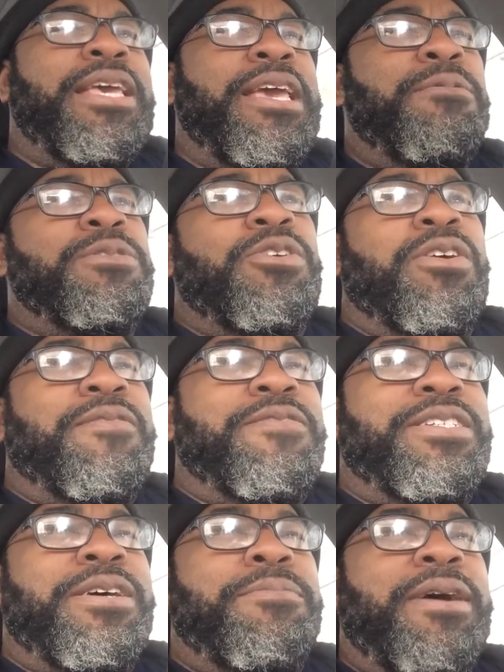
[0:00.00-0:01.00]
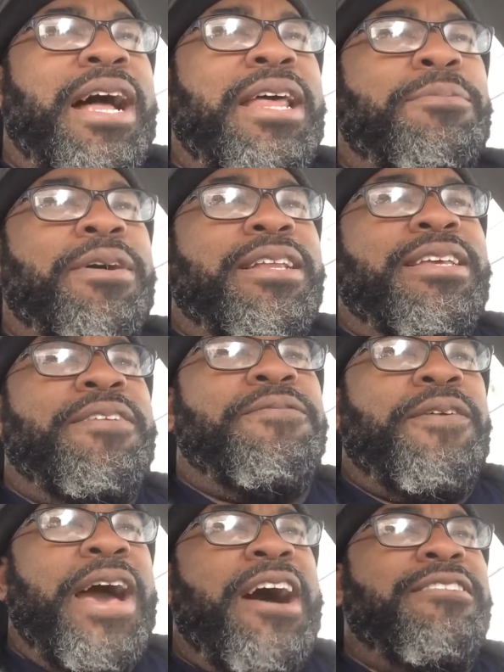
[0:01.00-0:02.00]
he was looking for somebody, but he
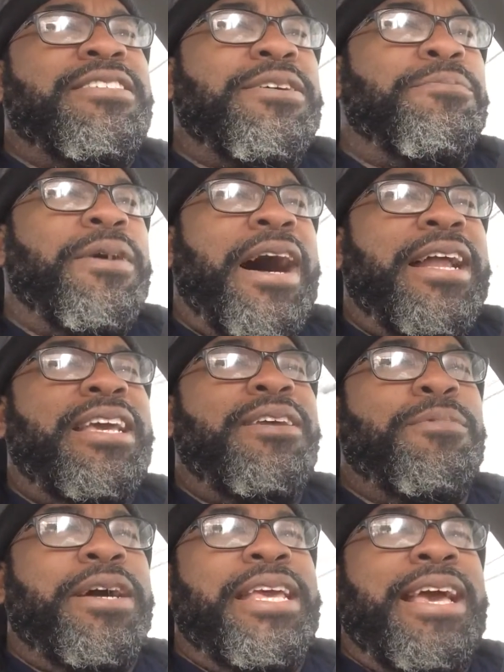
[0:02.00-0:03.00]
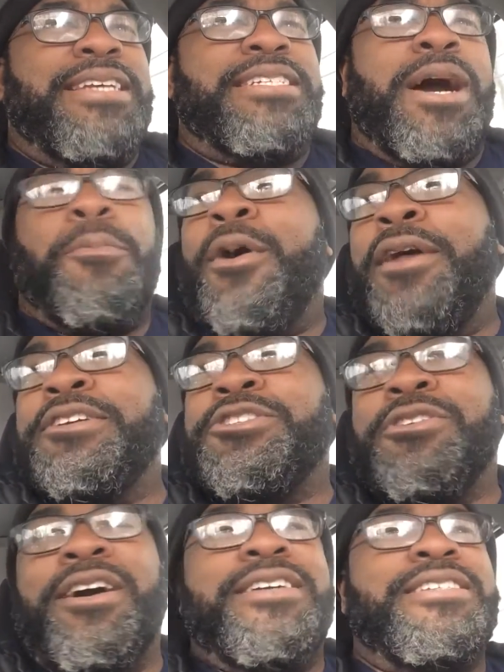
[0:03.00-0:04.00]
found somebody. But he has a couple other
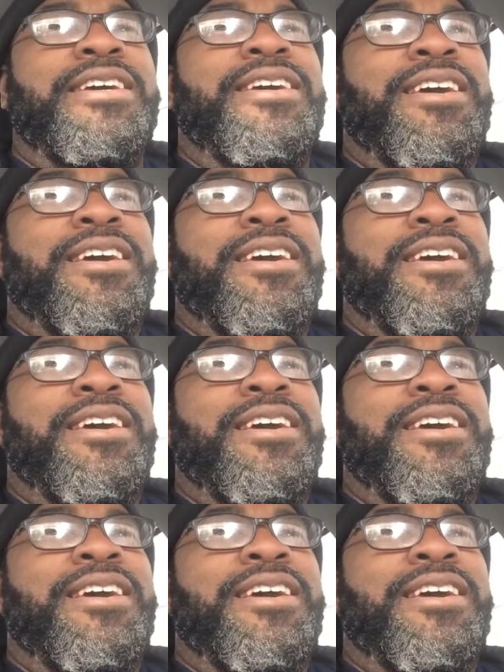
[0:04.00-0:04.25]
trucks.